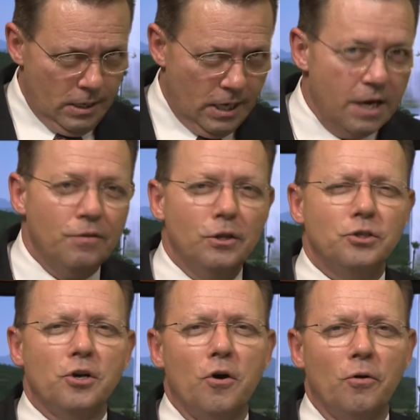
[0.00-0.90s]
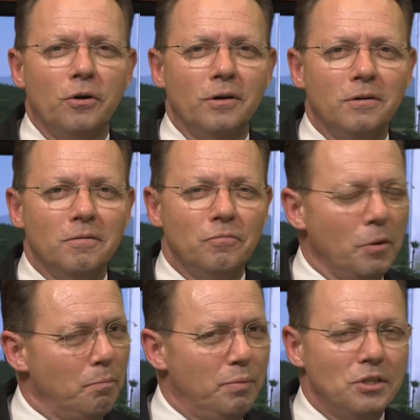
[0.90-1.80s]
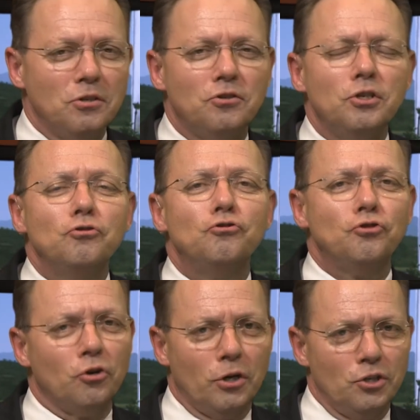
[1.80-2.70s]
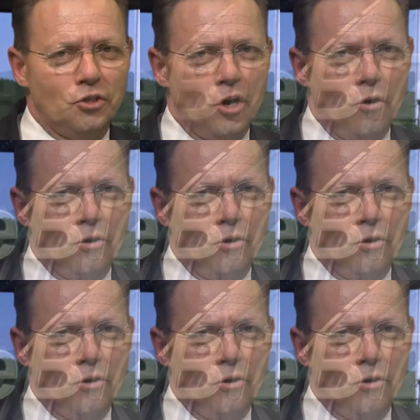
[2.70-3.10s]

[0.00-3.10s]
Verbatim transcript: Get in the zone, the business insurance zone.